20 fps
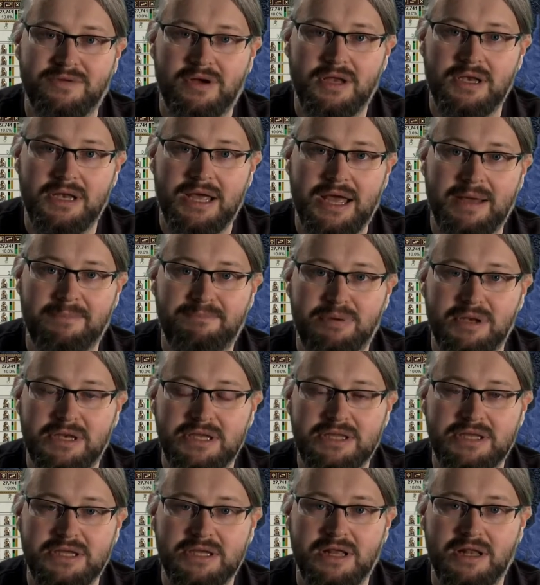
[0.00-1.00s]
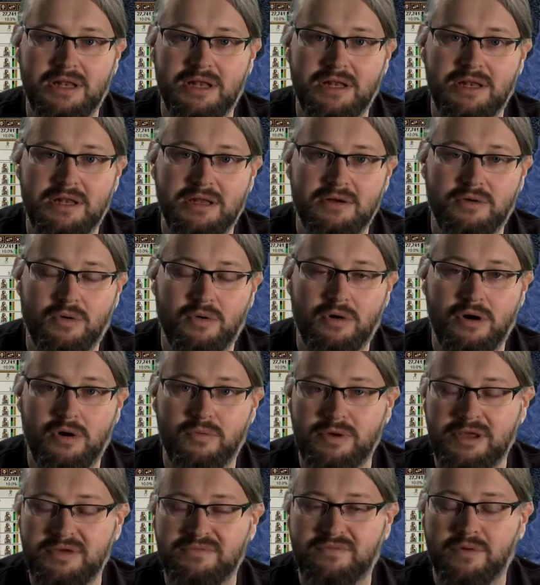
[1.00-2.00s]
of all, a political or a
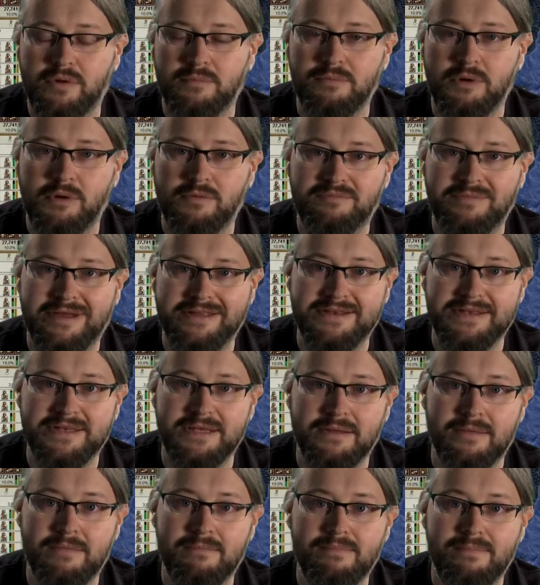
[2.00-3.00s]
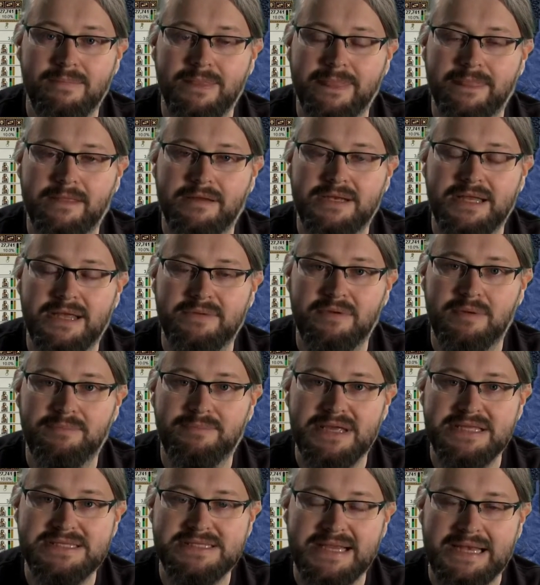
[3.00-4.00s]
reform movement, they will
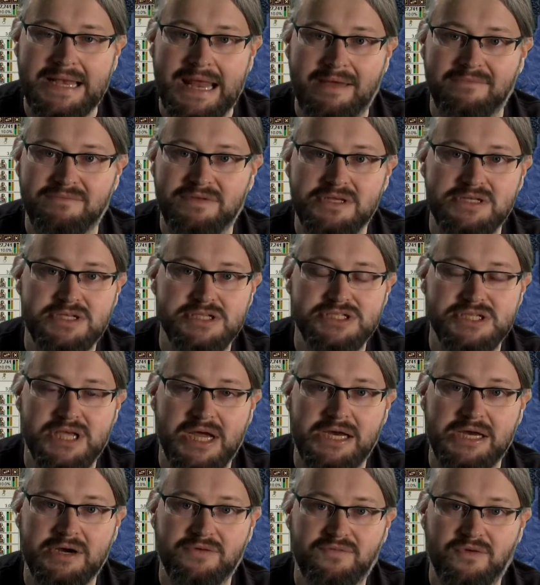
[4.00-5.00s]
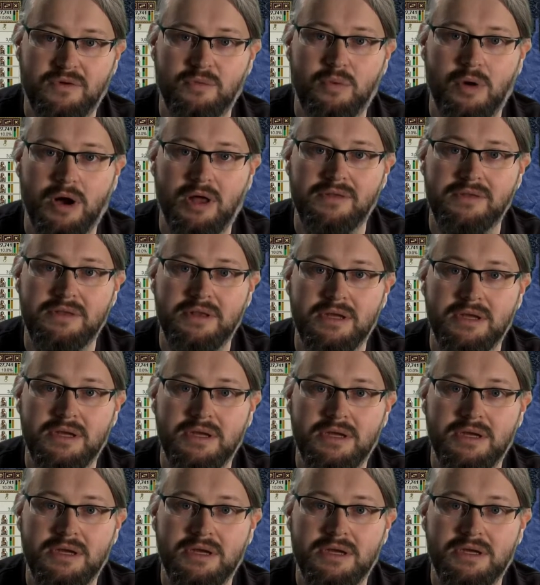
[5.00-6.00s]
basically have the desire for one
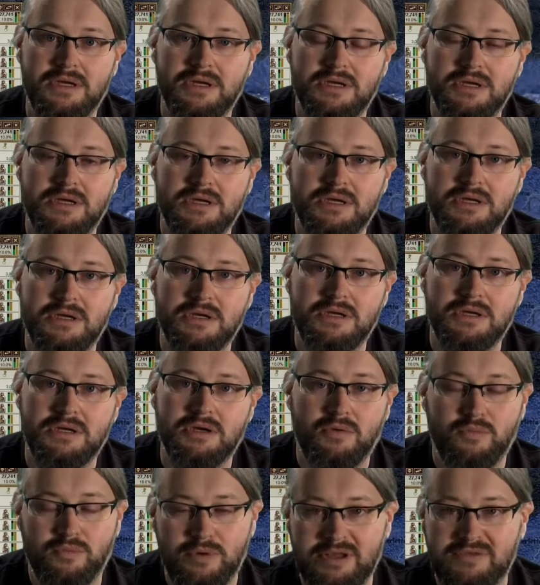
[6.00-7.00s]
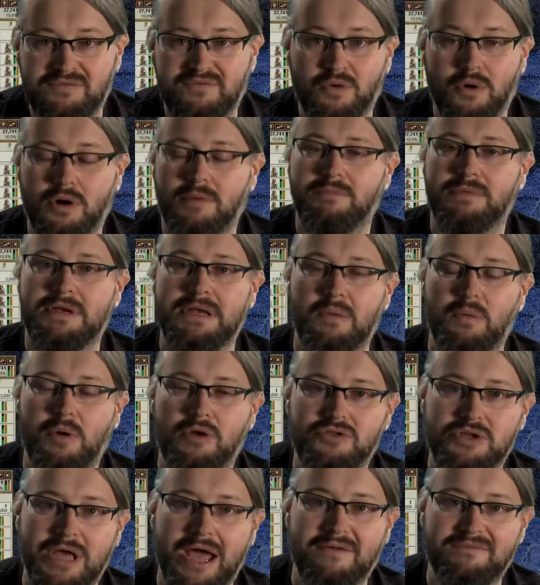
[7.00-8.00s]
reform. They
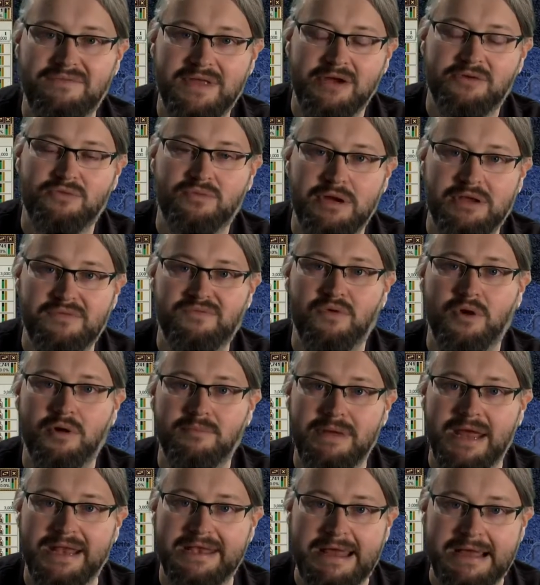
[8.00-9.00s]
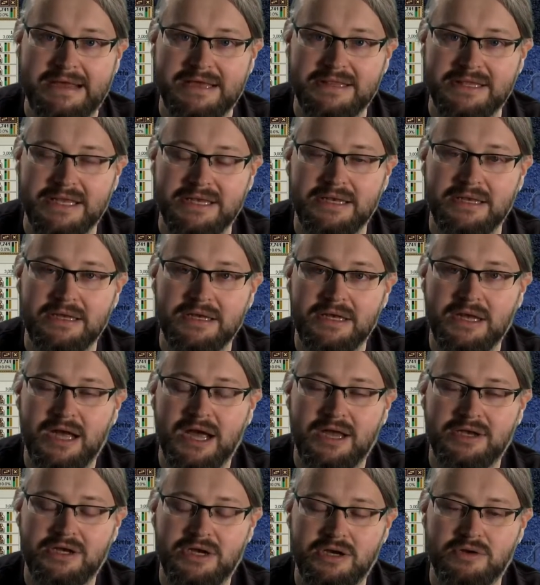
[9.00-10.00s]
want to have that reform enacted.
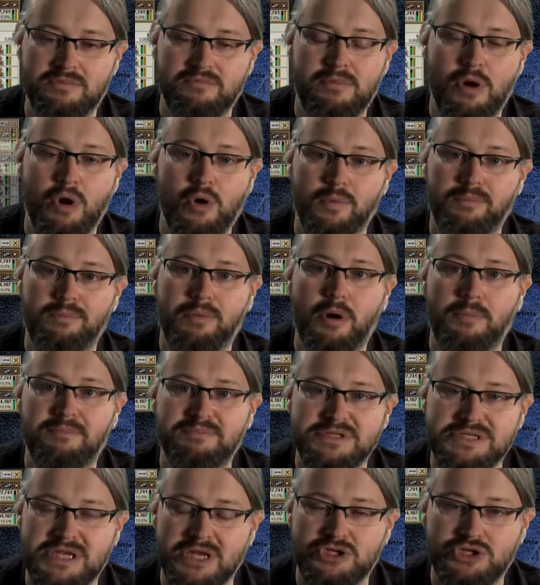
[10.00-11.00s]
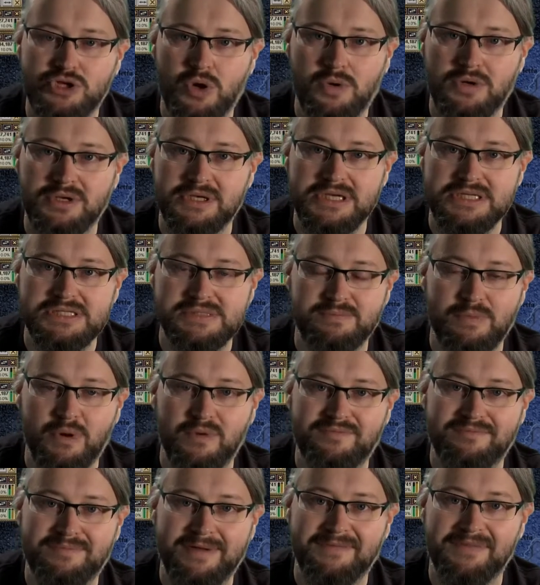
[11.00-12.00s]
And the more pops that join this
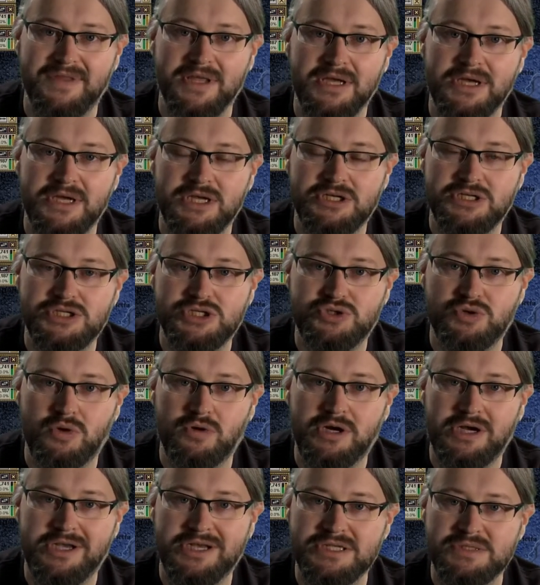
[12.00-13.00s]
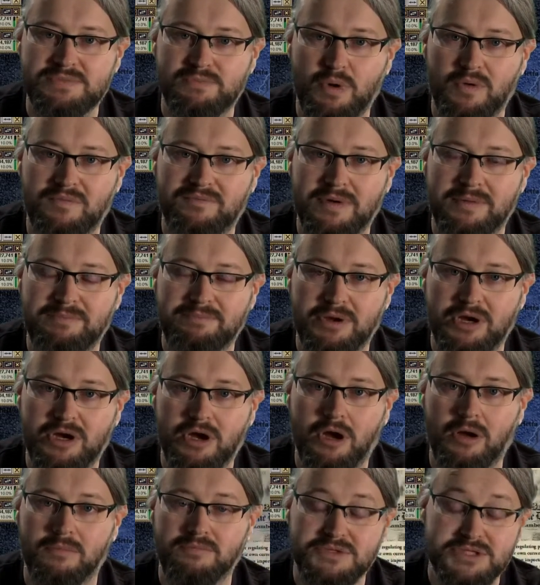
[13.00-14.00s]
movement, the stronger this movement
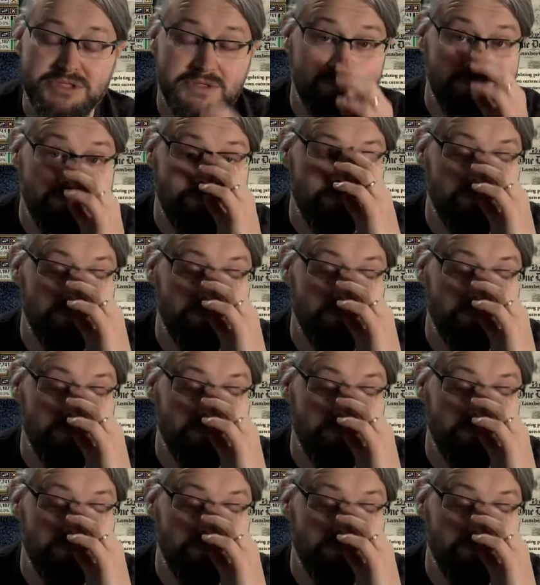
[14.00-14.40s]
becomes.